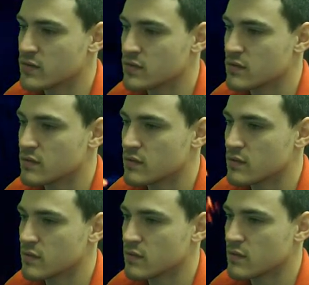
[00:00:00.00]

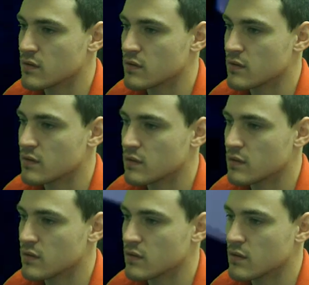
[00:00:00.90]
Nothing is said.